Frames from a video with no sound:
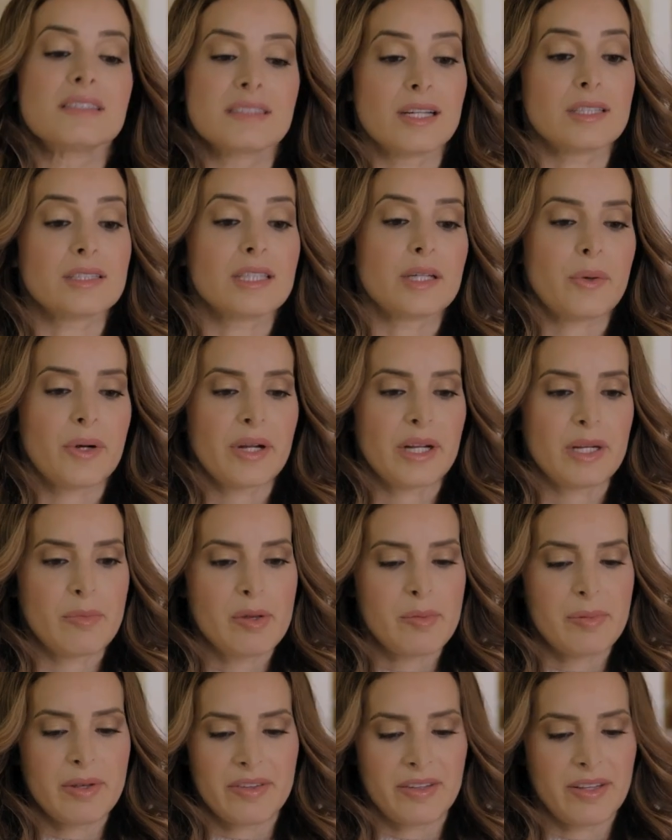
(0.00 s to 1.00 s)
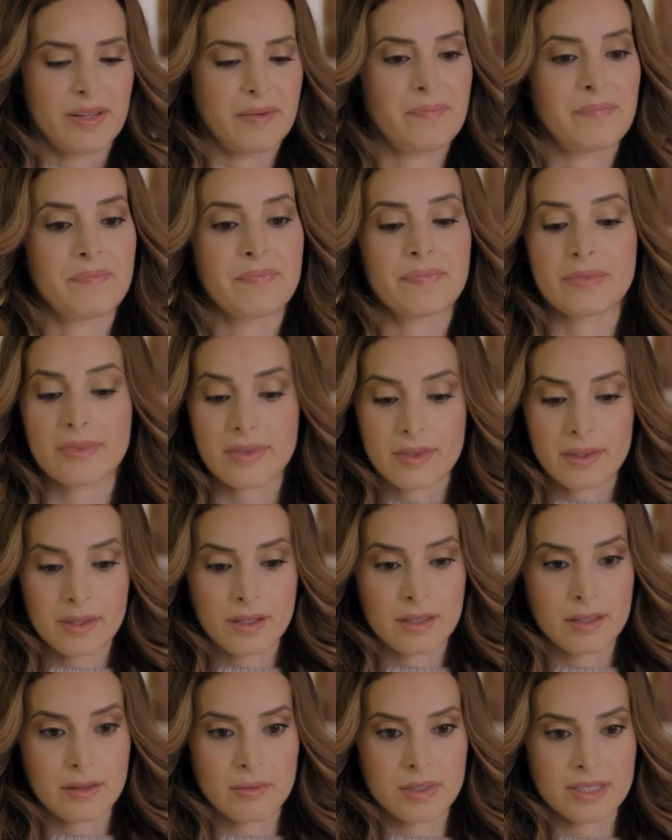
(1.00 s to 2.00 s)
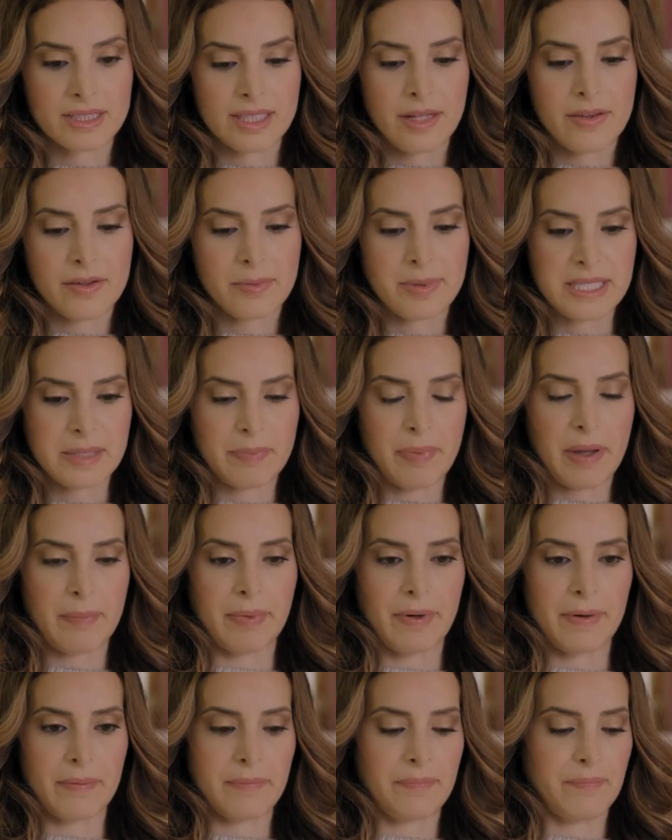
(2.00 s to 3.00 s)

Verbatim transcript: Sounds like we're gonna be busy. What's that other piece of paper?